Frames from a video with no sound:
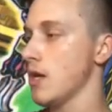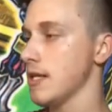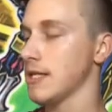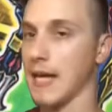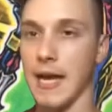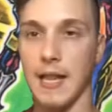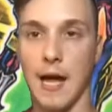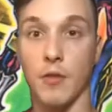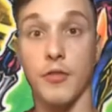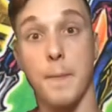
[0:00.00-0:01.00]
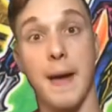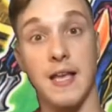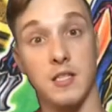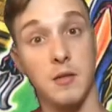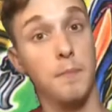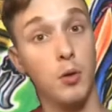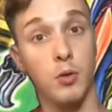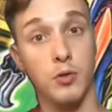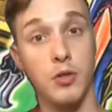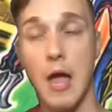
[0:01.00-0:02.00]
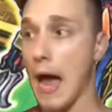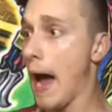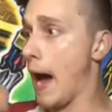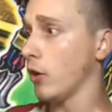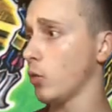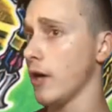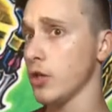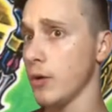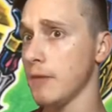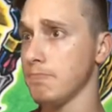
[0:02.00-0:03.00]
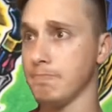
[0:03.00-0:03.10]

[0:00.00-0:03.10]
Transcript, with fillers: scale out the best pulls. How do I do it?